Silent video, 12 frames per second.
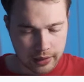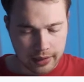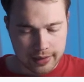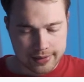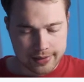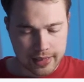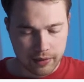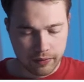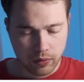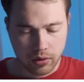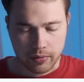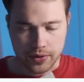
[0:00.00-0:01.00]
Set
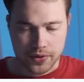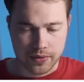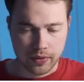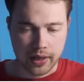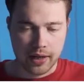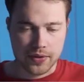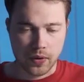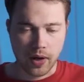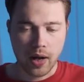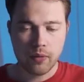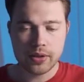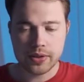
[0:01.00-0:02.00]
formers. Okay, so
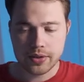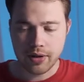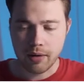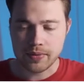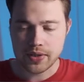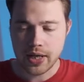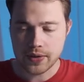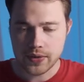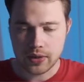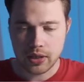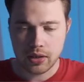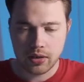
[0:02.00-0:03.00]
how we describe sets
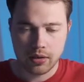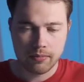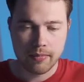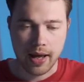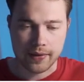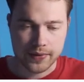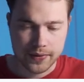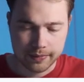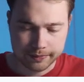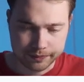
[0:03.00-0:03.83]
in maths.